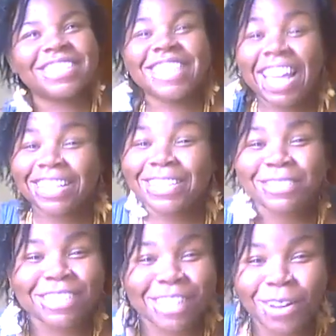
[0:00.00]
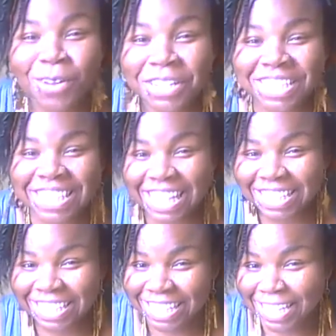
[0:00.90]
Natalie was so
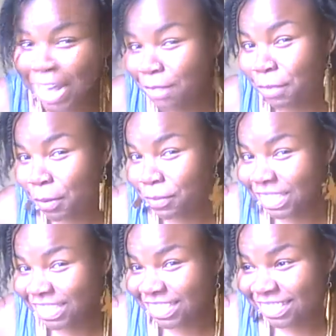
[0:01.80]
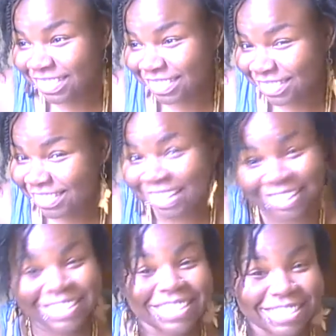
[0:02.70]
sexy in that moment.
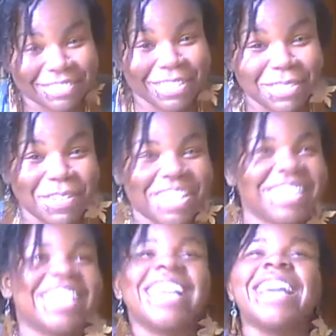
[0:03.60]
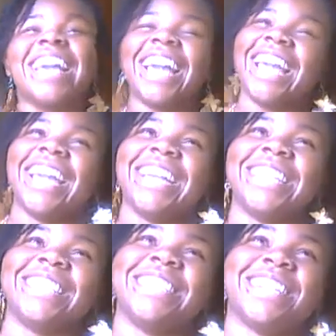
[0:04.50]
Like, she really was.
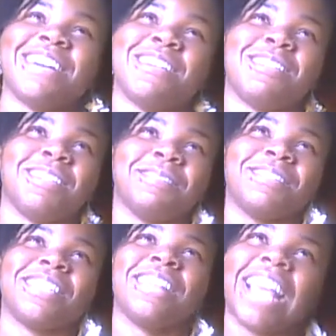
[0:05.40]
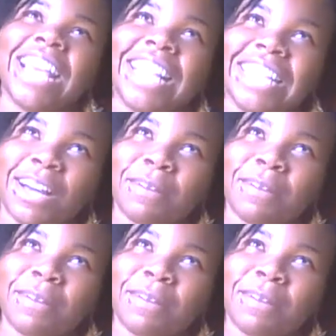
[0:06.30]
And so they end